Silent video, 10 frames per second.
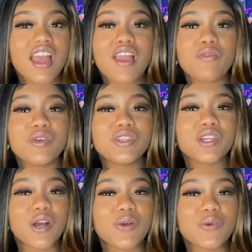If we
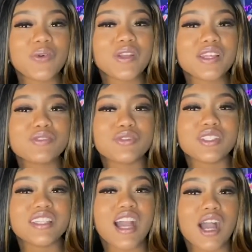don't, it's
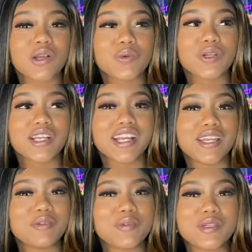really awkward. And
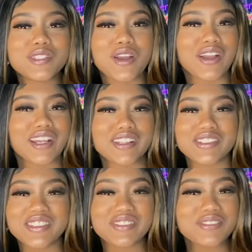then we start, cursing.